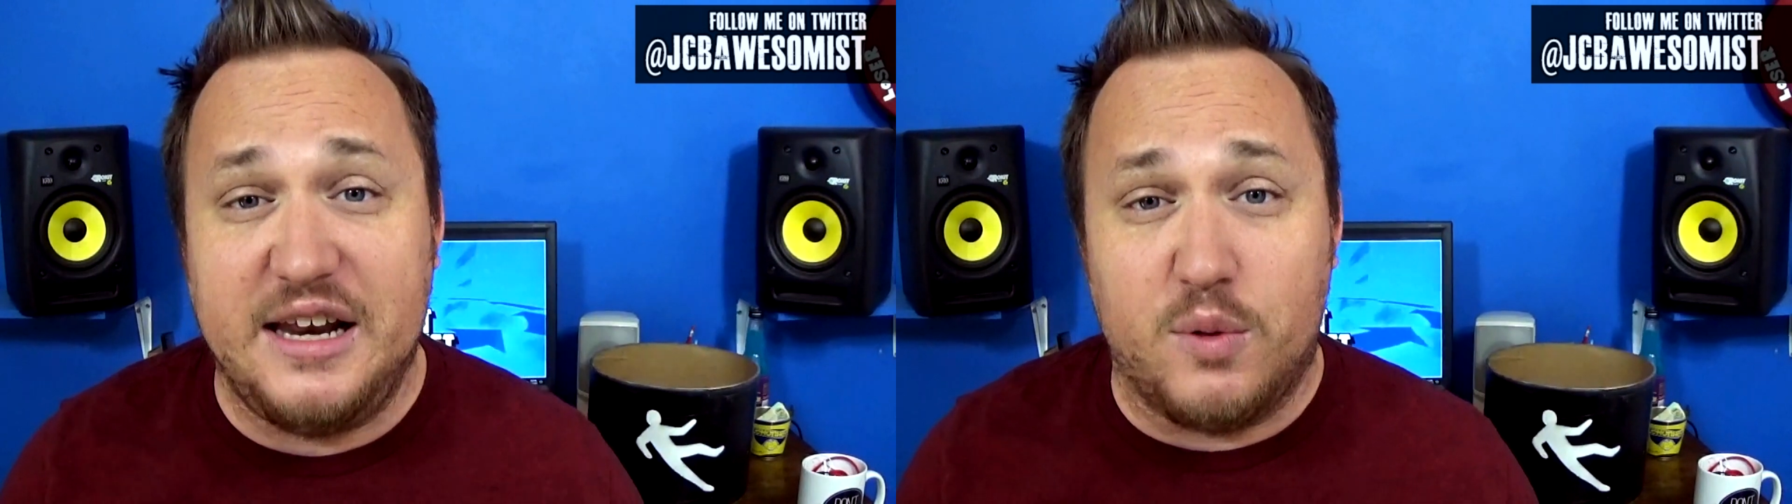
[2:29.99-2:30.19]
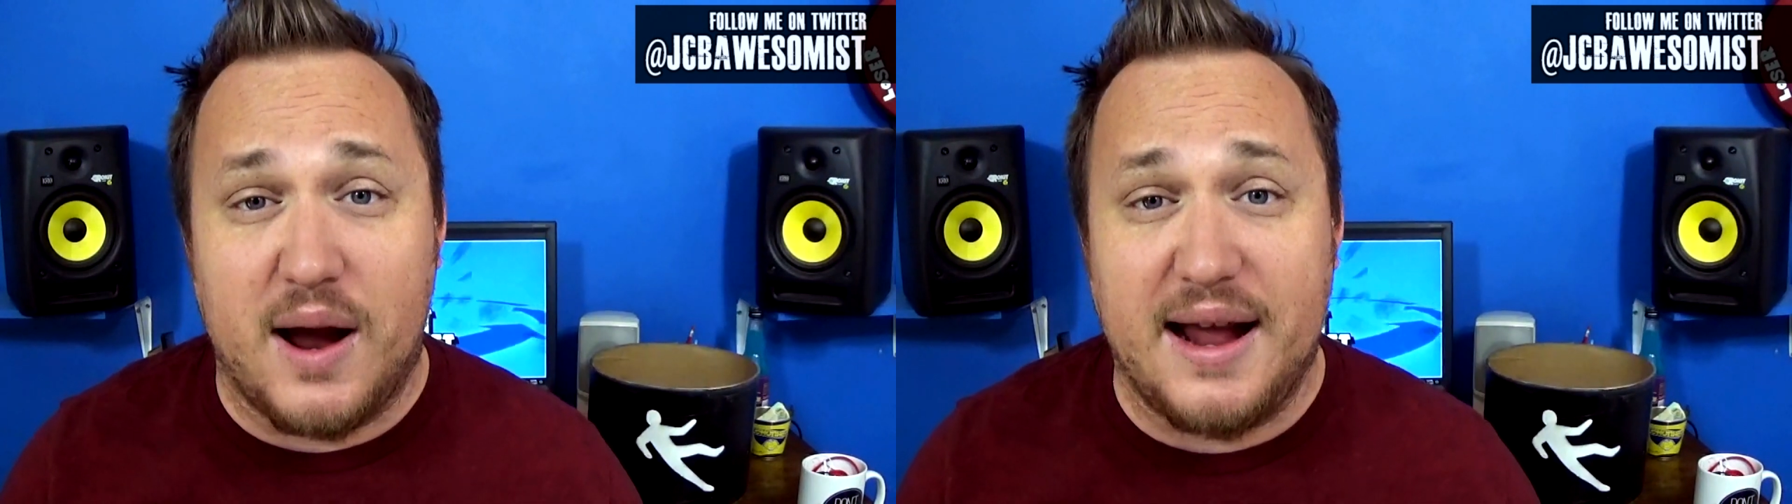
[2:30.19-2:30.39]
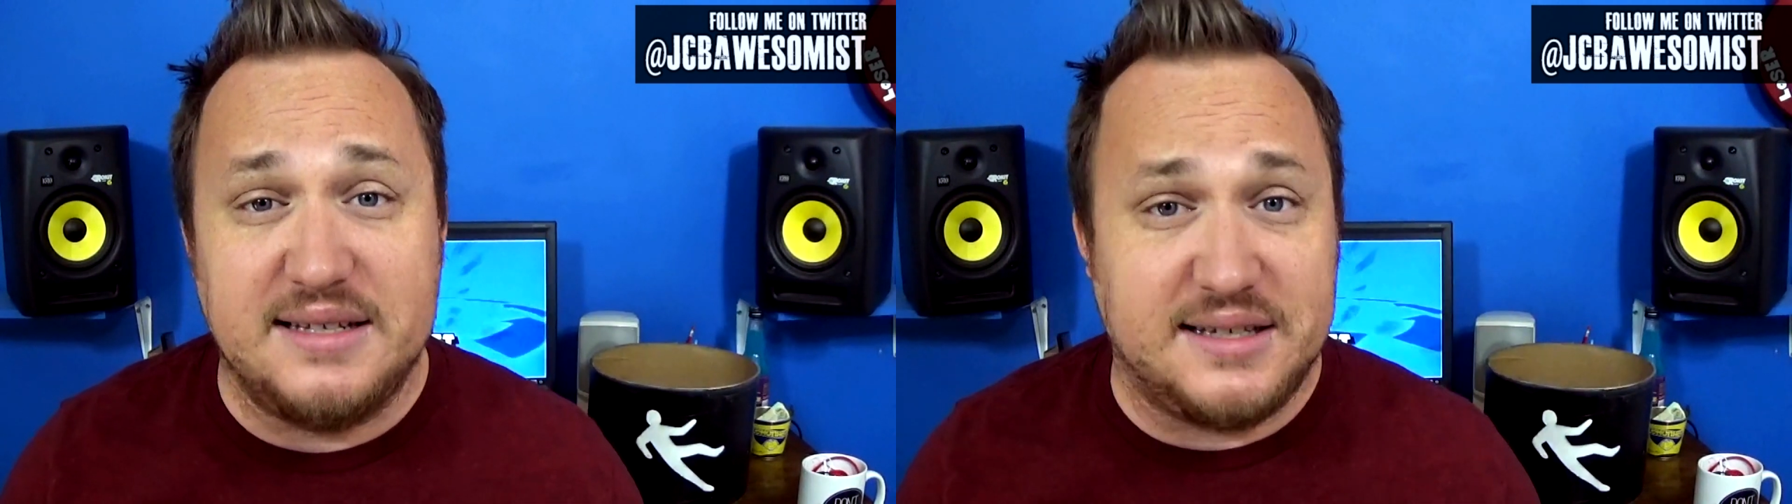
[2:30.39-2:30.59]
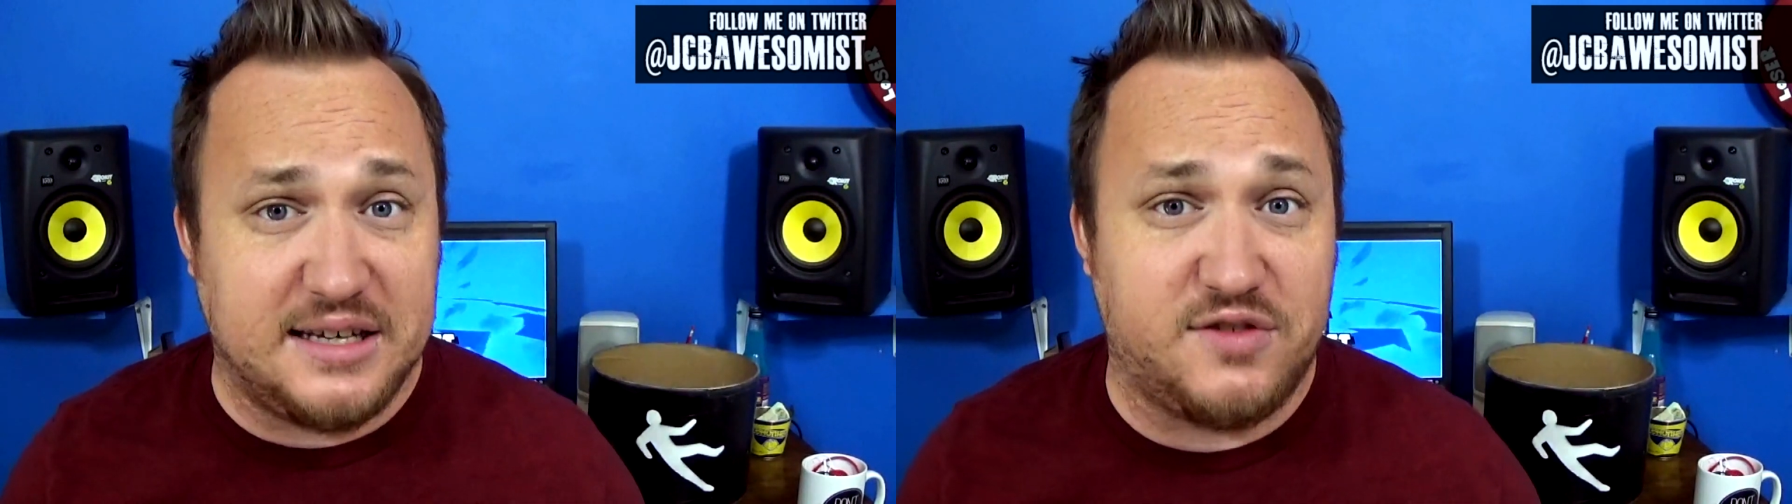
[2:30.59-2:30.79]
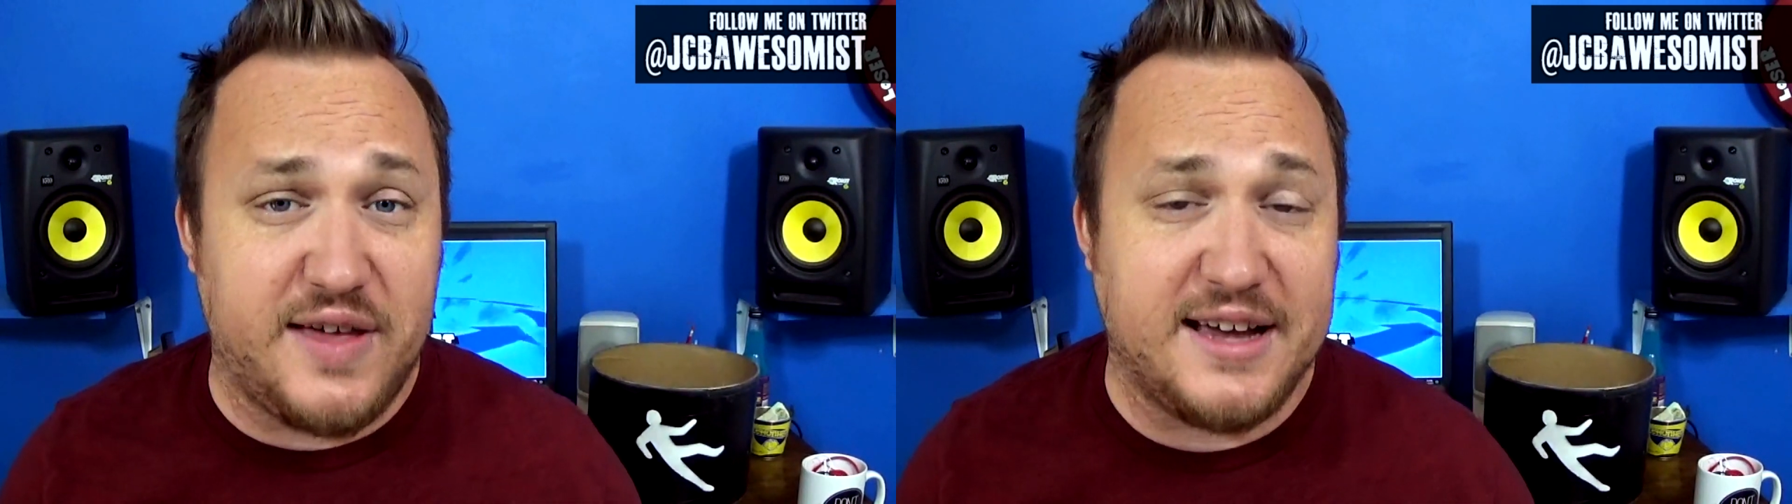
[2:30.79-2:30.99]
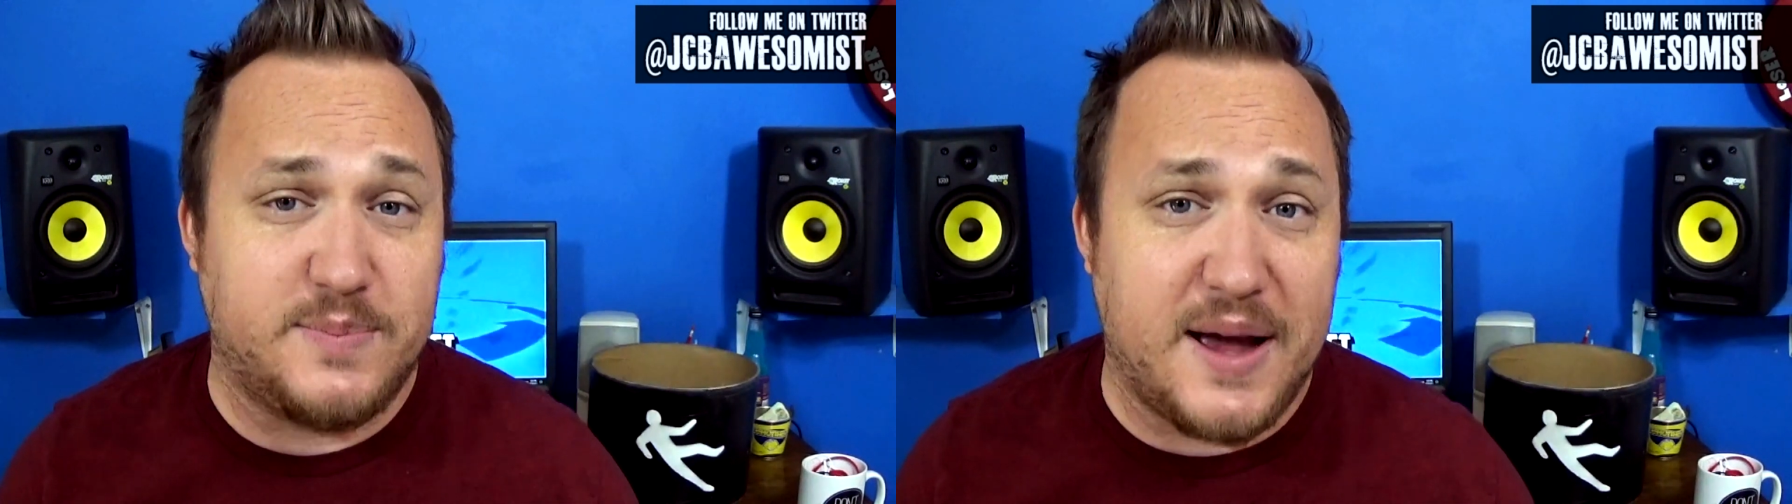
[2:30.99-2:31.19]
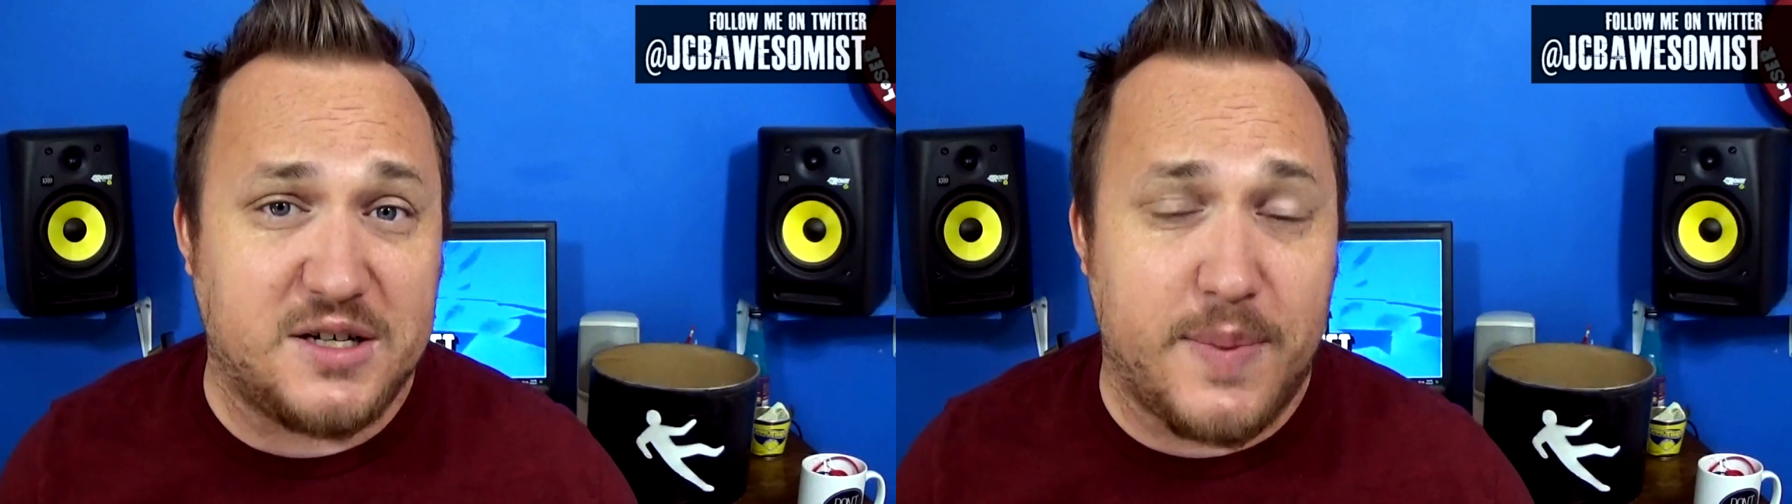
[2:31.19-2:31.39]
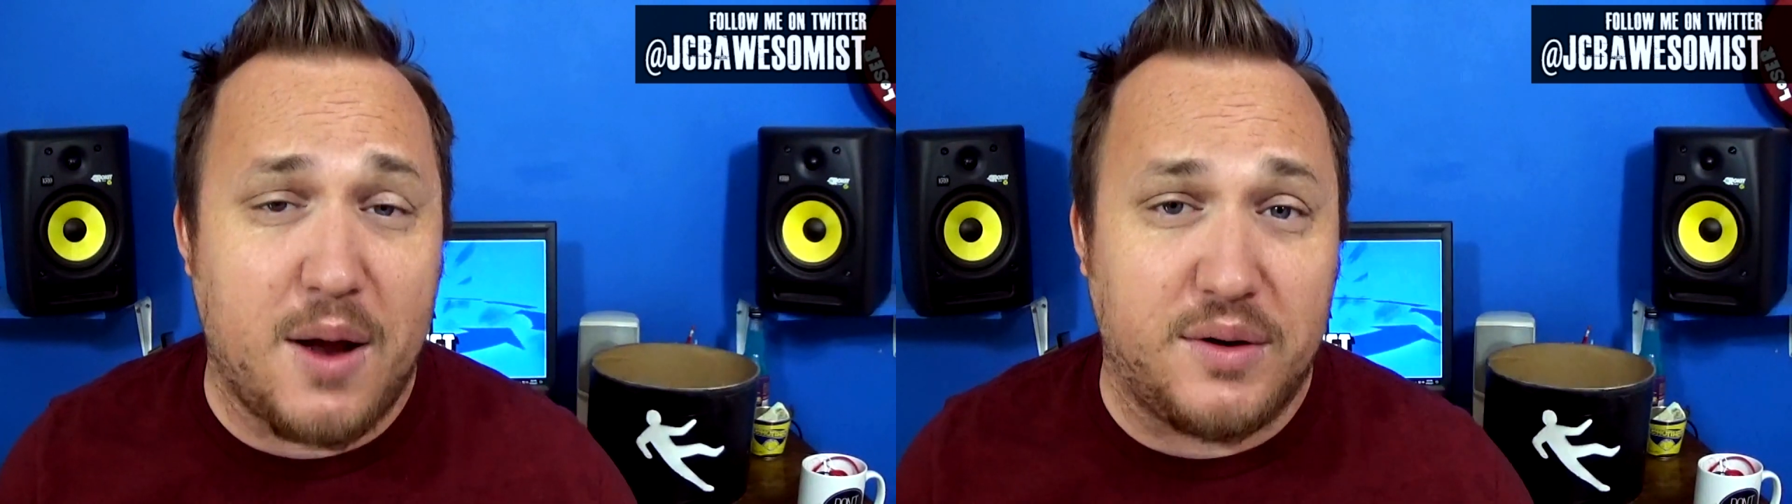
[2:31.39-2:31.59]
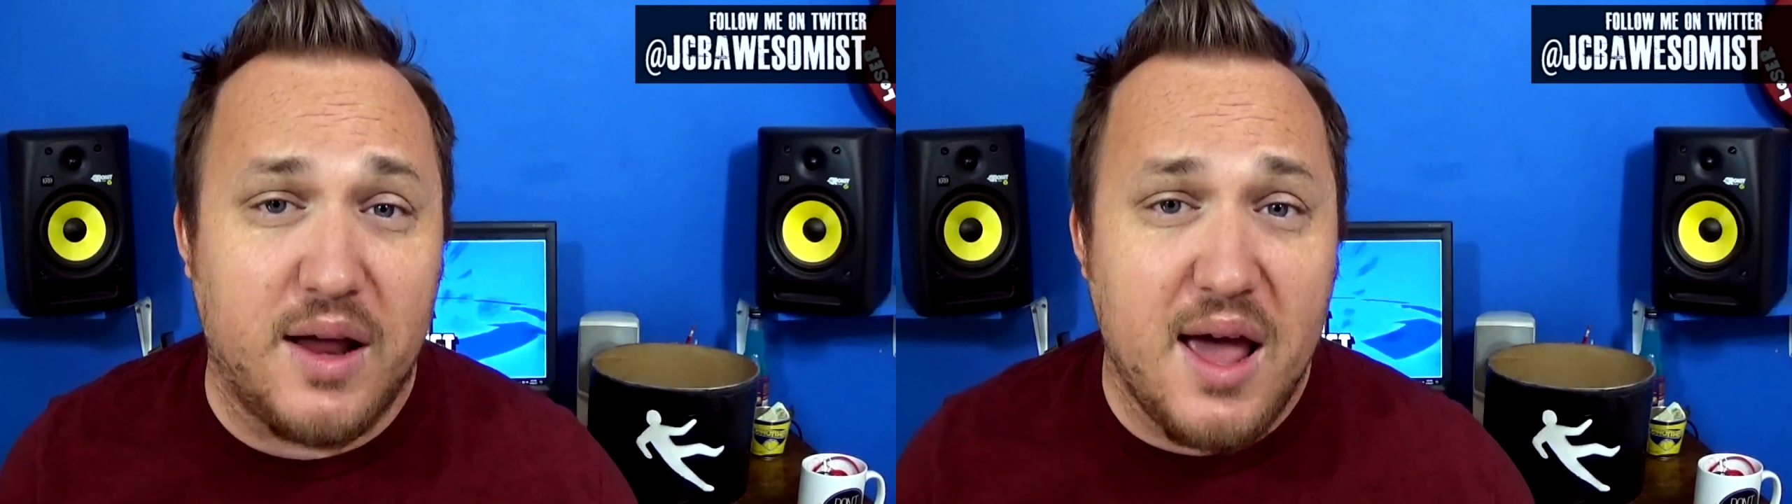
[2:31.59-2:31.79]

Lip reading: rides at Six Flags Magic Mountain,